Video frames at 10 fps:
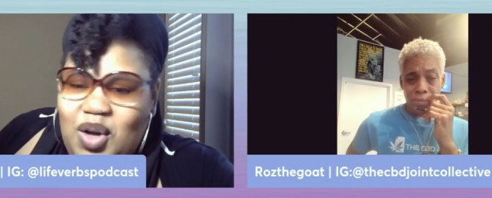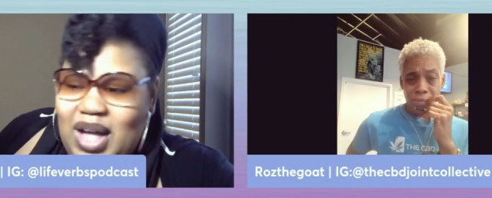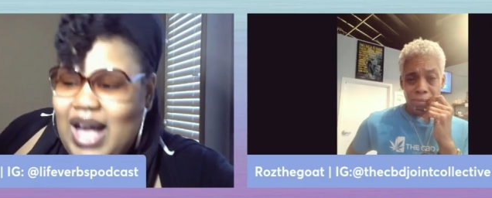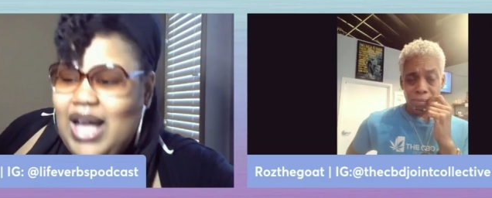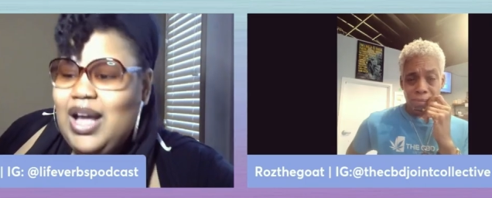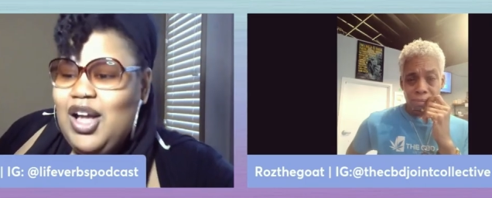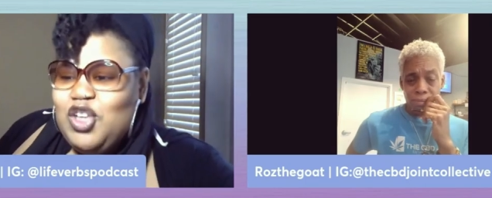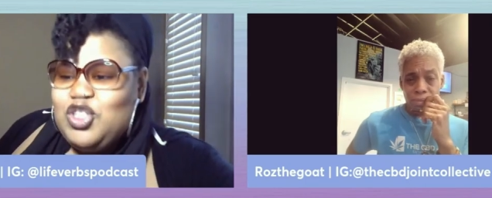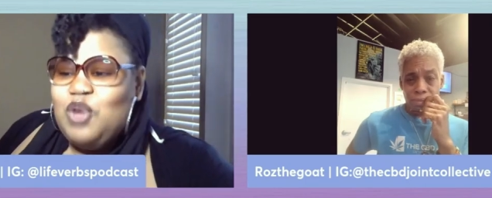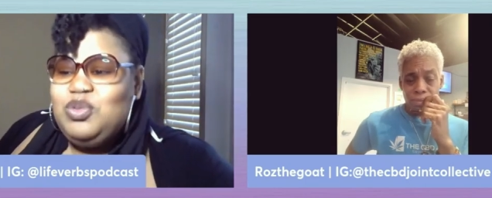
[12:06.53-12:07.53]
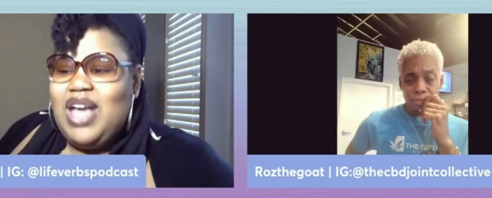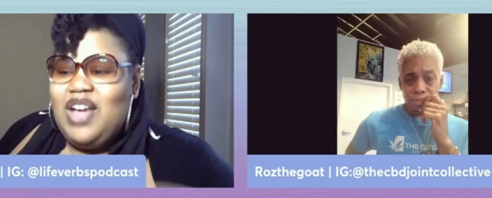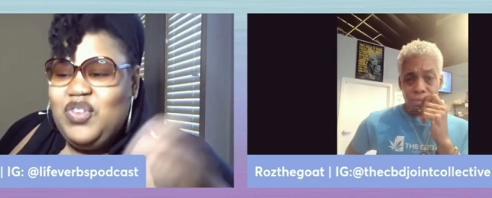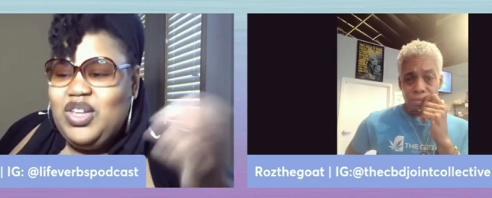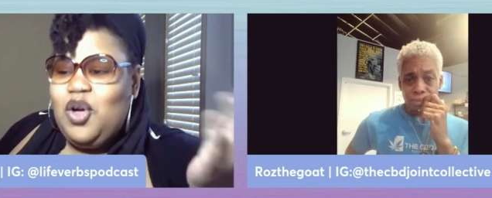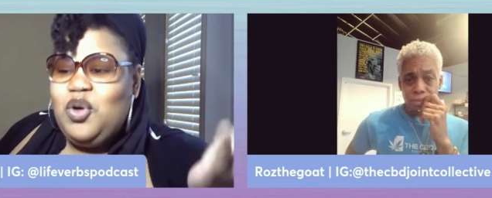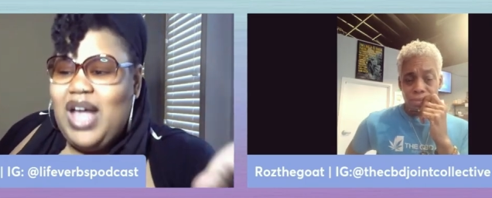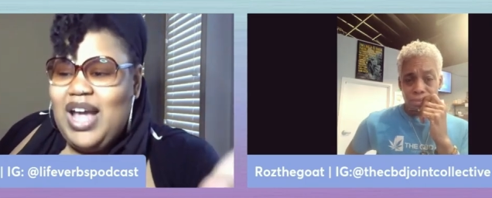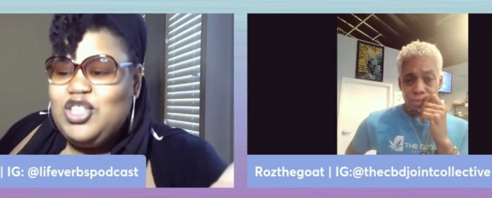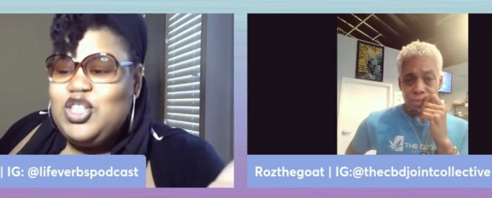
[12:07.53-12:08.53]
Speaker 1: Okay, so definitely
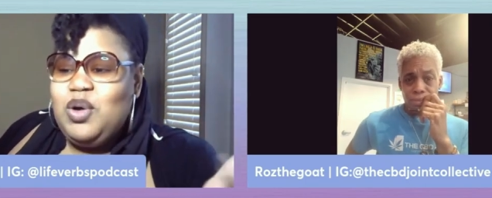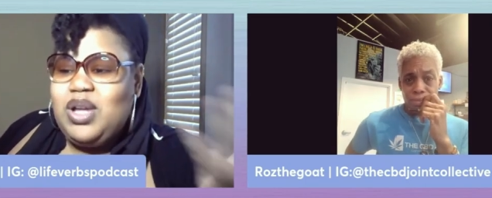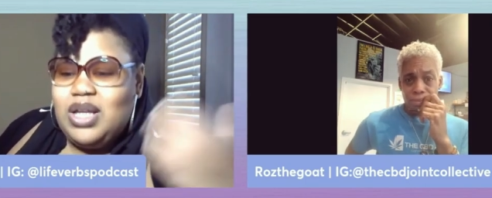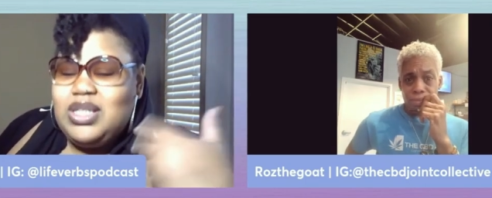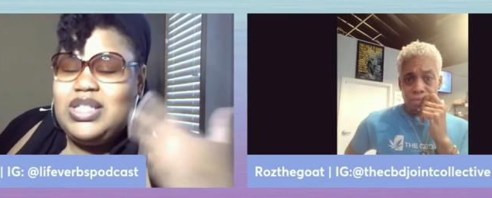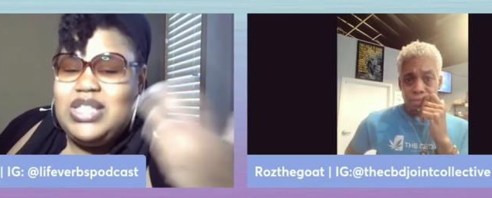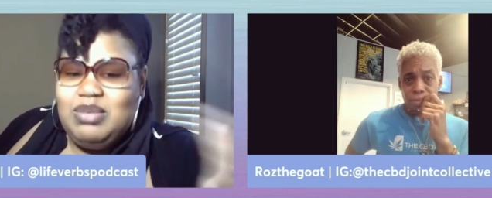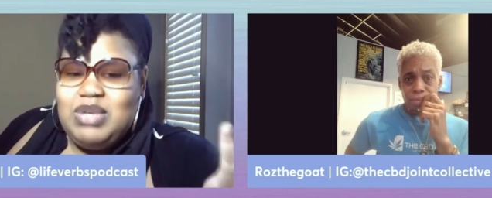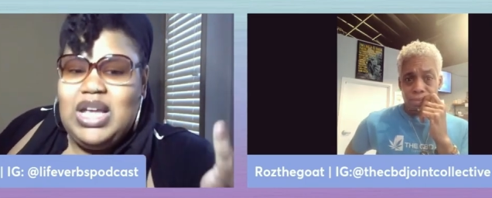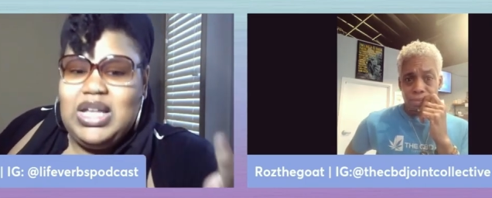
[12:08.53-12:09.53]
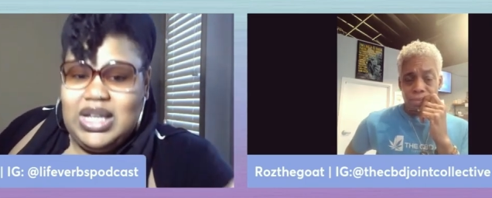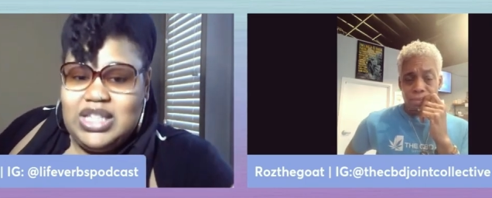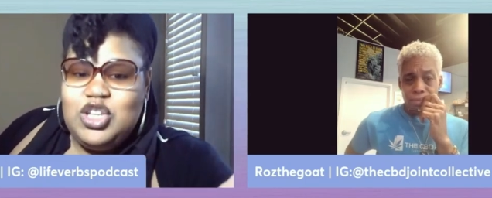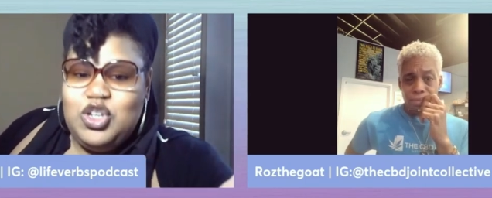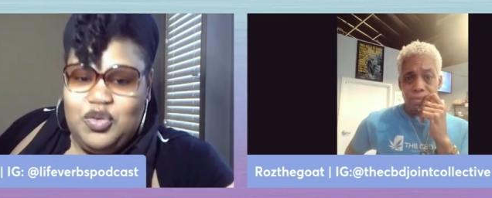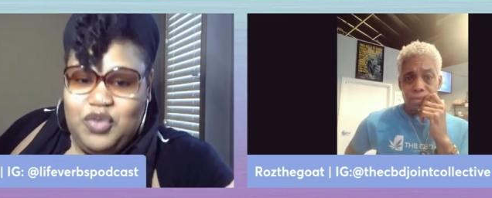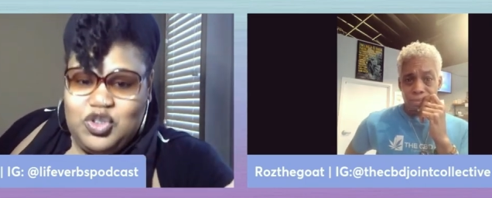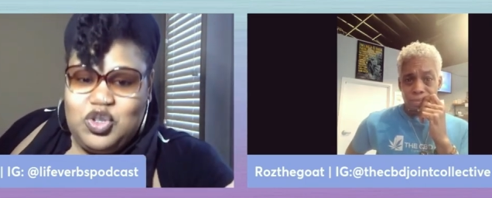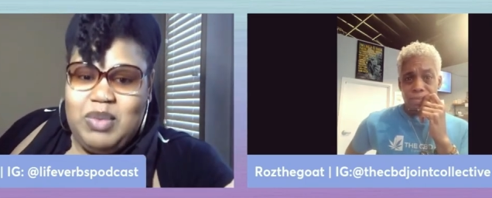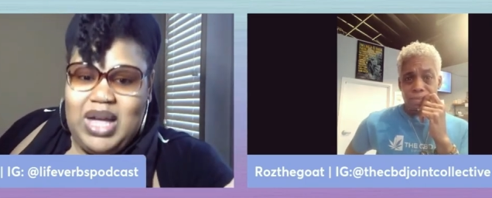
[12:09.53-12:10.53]
okay, so because it seems it is the
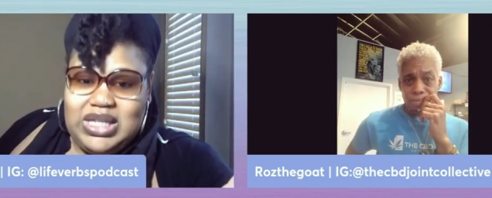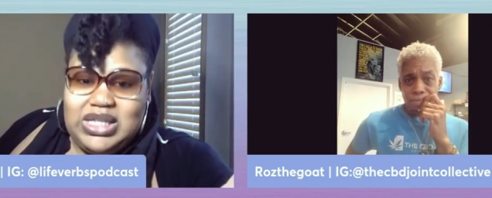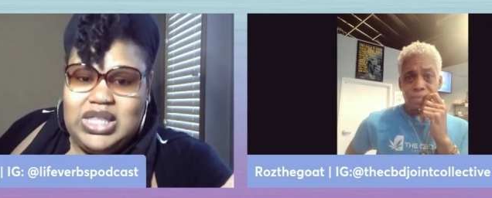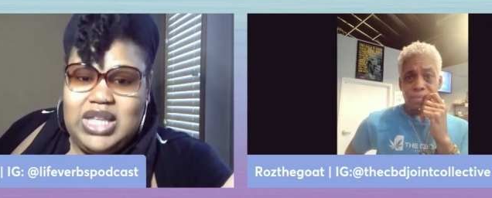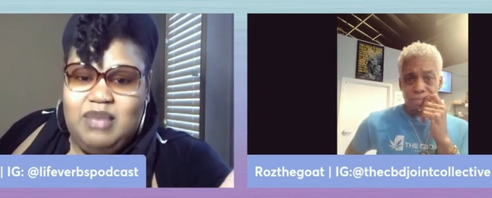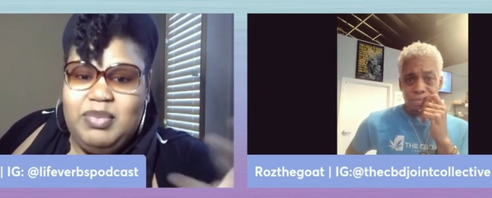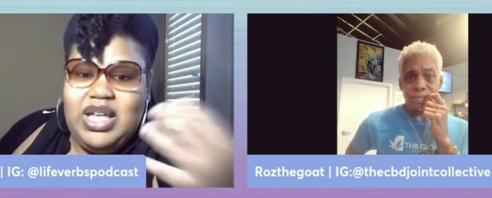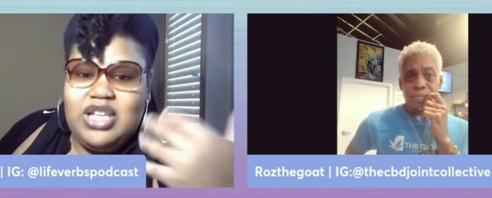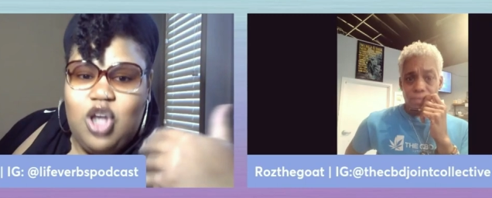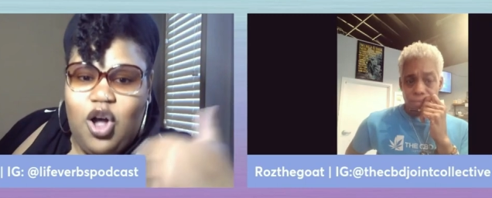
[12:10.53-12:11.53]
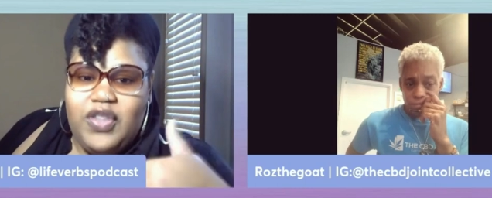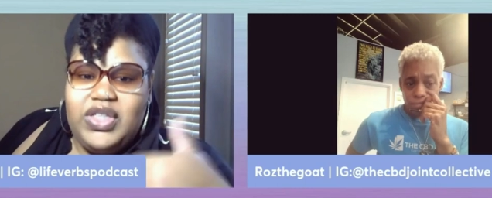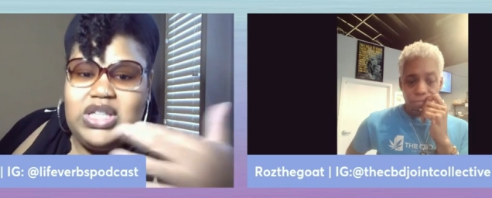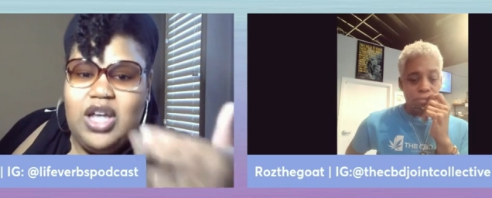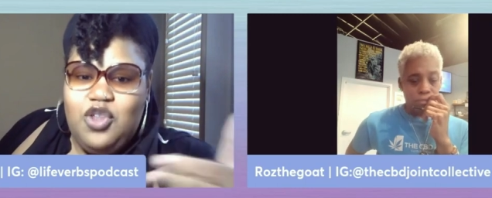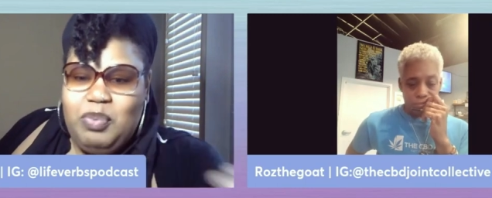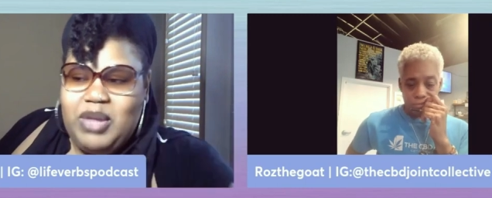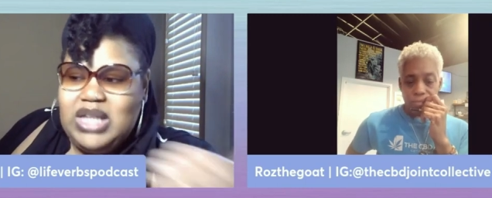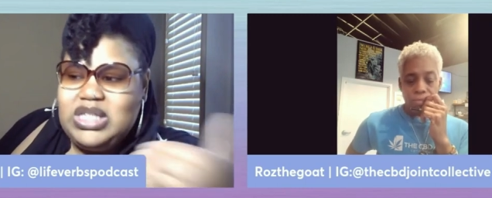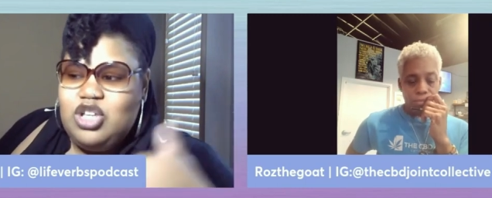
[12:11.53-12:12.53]
universal medicine then, because all these other
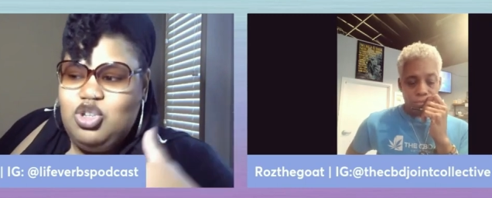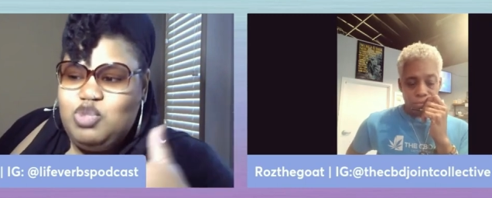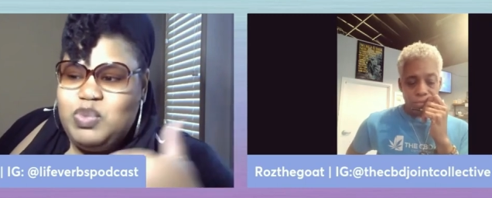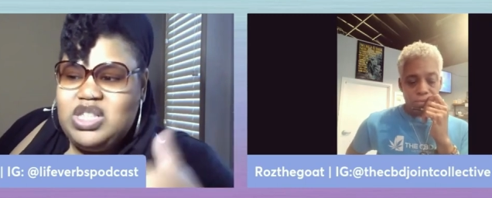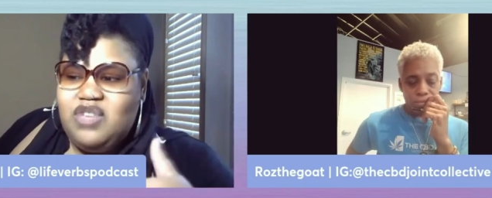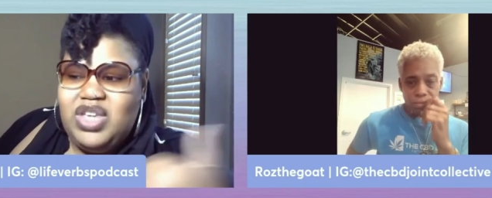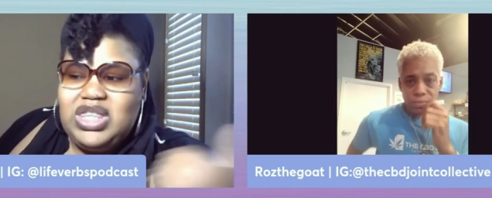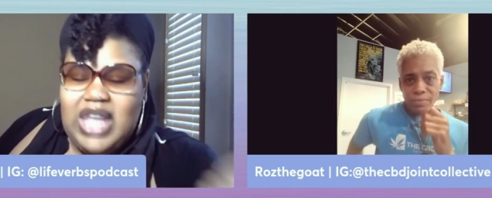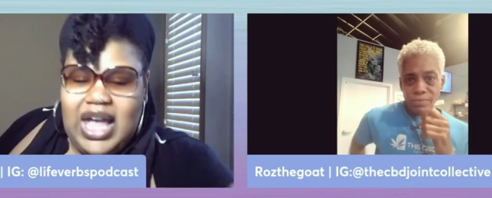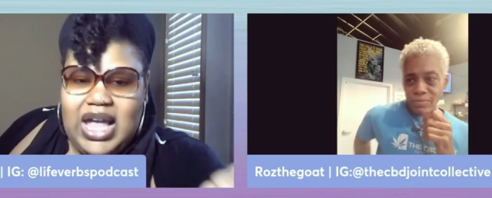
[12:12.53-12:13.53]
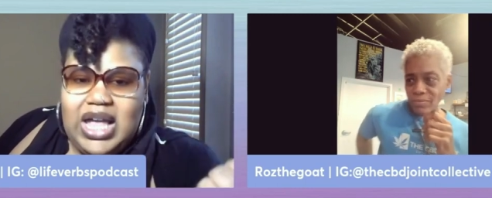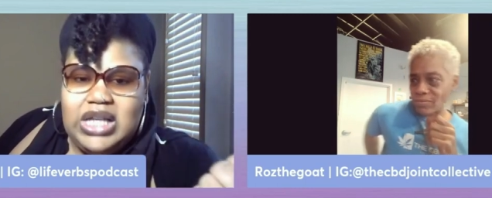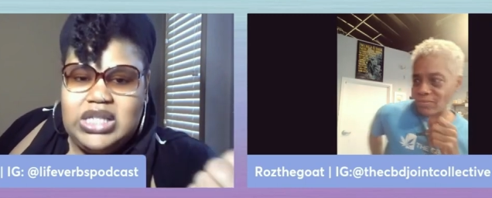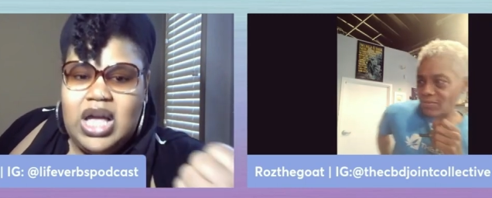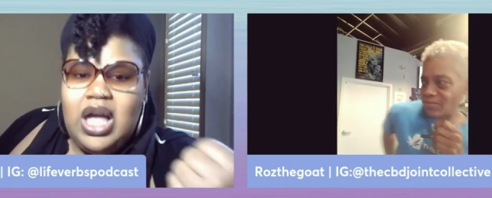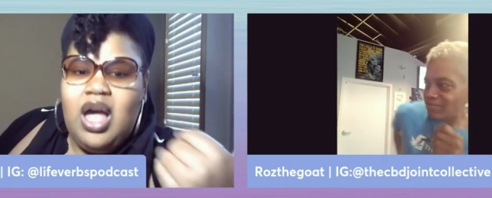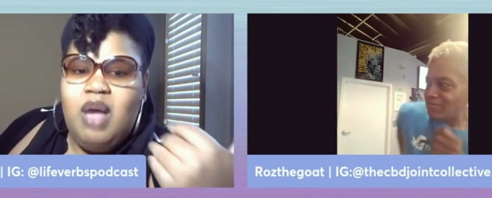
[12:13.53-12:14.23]
plants they do specific things,